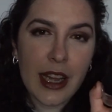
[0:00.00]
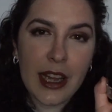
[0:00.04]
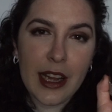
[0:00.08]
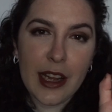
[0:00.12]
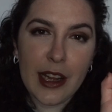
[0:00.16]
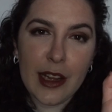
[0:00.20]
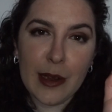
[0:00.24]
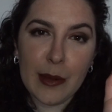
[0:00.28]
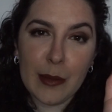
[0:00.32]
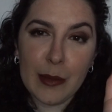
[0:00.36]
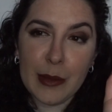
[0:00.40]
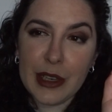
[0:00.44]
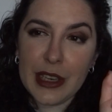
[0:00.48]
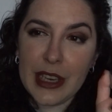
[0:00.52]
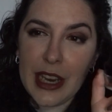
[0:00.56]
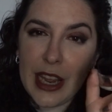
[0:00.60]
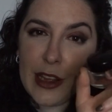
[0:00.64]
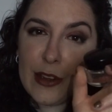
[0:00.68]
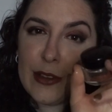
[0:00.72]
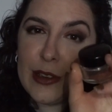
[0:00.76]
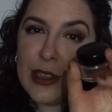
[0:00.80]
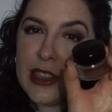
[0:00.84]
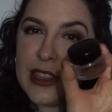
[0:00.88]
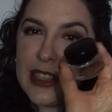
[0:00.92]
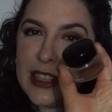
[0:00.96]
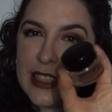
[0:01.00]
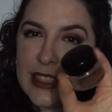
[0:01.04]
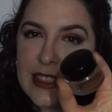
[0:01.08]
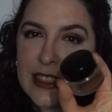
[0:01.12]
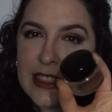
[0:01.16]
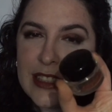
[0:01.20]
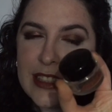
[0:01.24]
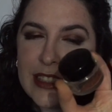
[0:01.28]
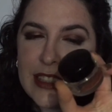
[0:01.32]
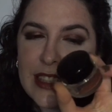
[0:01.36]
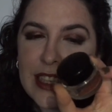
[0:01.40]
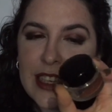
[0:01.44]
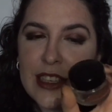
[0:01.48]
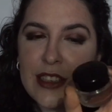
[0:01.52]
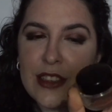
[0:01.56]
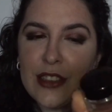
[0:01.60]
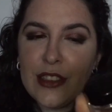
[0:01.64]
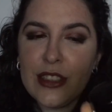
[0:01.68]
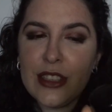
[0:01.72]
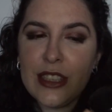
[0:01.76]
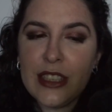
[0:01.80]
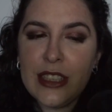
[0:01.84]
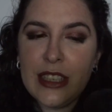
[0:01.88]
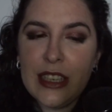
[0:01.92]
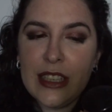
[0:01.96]
But now in this container,
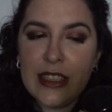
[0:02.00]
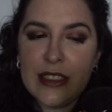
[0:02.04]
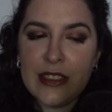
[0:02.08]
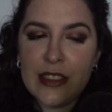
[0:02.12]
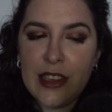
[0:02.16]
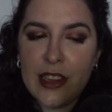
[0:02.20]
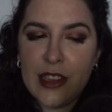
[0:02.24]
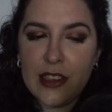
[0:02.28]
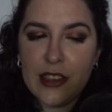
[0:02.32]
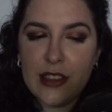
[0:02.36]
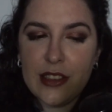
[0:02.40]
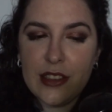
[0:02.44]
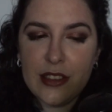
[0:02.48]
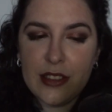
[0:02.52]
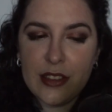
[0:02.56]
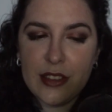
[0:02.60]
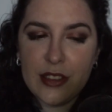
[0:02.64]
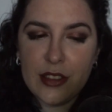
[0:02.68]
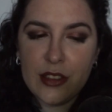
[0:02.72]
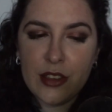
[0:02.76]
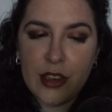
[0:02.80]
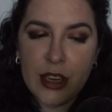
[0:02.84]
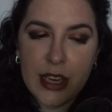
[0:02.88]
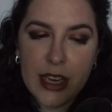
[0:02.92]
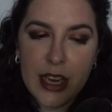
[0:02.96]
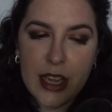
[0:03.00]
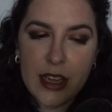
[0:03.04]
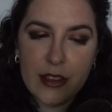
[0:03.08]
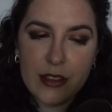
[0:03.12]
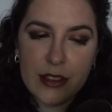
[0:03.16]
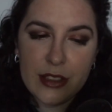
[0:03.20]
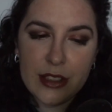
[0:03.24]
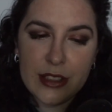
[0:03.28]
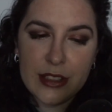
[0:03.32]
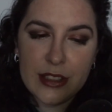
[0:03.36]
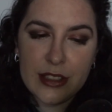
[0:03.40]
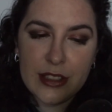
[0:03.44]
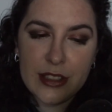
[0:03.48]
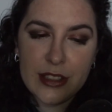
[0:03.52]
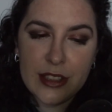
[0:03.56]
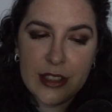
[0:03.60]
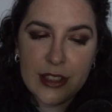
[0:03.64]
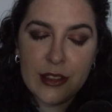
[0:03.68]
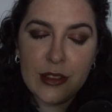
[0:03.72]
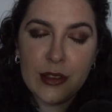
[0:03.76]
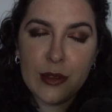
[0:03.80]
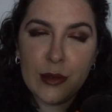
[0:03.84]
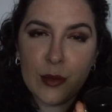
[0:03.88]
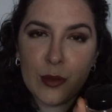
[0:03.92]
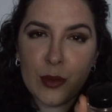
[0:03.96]
it has not dried out. It's
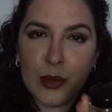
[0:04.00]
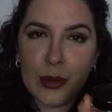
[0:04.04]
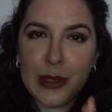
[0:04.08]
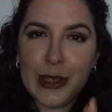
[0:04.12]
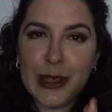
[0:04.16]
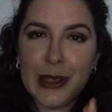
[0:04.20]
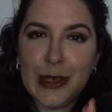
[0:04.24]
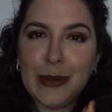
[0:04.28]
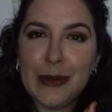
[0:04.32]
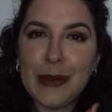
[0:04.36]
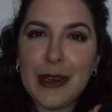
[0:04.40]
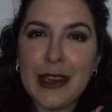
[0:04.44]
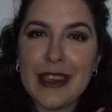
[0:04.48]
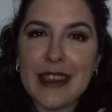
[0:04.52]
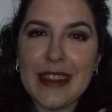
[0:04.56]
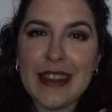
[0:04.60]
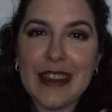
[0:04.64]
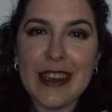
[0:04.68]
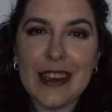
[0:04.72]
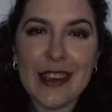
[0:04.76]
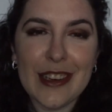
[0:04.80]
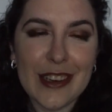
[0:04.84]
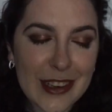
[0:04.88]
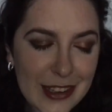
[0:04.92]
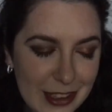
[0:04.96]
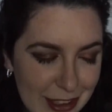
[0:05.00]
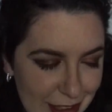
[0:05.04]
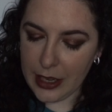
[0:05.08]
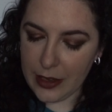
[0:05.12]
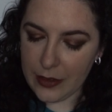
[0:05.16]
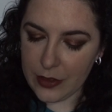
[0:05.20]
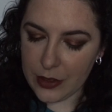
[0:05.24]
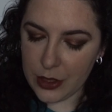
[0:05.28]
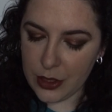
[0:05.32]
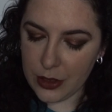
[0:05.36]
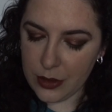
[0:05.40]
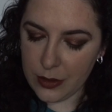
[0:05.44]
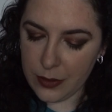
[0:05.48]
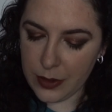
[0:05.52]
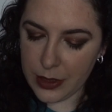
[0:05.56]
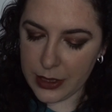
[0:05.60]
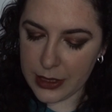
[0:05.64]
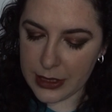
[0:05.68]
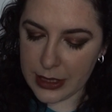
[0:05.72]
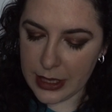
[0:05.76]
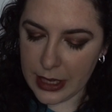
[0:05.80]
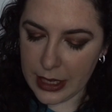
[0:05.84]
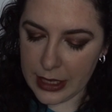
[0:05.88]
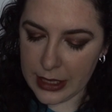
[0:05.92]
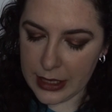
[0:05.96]
still really wet in there. I have a Too
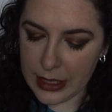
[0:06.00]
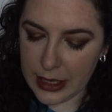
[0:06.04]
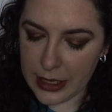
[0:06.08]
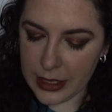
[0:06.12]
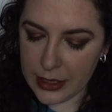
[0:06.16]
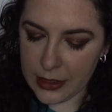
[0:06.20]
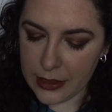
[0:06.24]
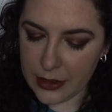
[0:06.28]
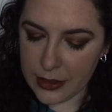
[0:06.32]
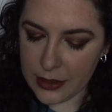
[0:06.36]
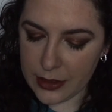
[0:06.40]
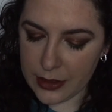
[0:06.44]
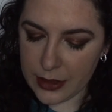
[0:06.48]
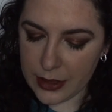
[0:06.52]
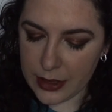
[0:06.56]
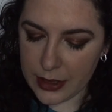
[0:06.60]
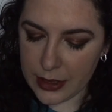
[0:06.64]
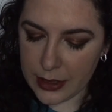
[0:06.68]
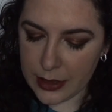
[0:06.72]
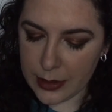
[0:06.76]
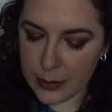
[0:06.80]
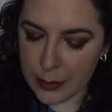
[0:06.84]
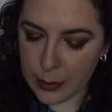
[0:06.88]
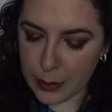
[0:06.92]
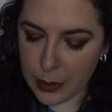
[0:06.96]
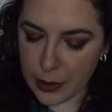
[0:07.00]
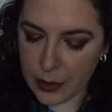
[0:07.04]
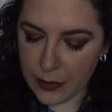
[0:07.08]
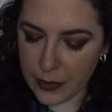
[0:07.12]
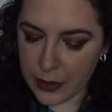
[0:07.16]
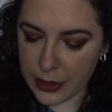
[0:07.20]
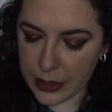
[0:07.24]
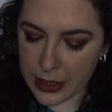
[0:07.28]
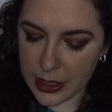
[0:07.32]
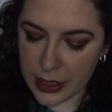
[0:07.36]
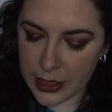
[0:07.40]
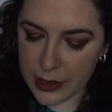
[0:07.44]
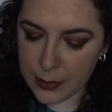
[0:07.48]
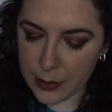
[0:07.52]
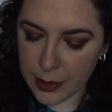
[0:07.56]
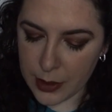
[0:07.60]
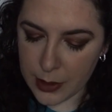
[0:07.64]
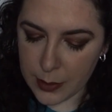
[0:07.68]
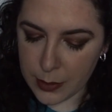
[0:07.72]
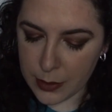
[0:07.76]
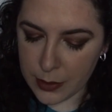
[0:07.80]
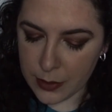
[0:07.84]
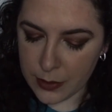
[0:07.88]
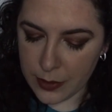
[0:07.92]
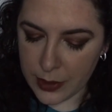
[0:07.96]
Faced eyeliner, Perfect Eyes
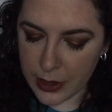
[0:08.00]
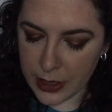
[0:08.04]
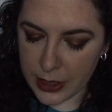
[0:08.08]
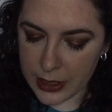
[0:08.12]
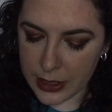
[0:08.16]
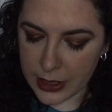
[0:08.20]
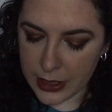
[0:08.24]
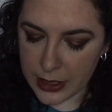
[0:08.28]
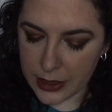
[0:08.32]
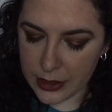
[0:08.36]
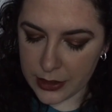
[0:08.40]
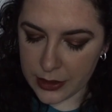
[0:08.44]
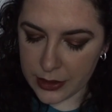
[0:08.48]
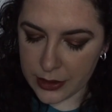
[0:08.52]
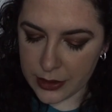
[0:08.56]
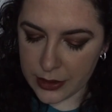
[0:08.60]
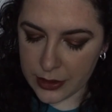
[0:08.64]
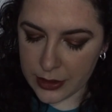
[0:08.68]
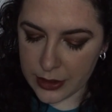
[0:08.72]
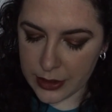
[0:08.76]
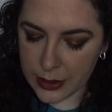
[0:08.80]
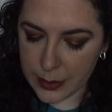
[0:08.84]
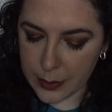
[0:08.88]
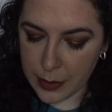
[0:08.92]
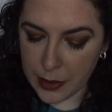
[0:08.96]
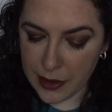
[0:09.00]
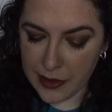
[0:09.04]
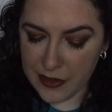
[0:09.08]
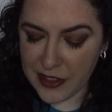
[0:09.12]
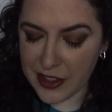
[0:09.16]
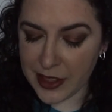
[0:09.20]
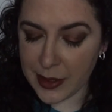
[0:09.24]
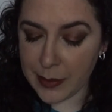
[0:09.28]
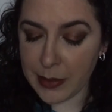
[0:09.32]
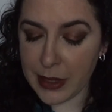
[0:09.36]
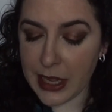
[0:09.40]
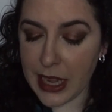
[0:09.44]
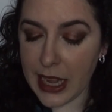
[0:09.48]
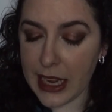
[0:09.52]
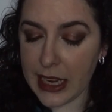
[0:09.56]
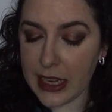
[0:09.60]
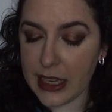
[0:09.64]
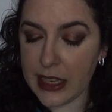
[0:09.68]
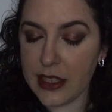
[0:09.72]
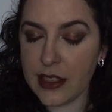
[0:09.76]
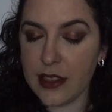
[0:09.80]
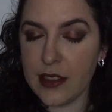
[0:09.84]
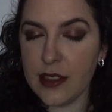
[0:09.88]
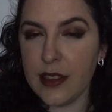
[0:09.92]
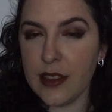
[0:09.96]
waterproof eyeliner in Perfect Black.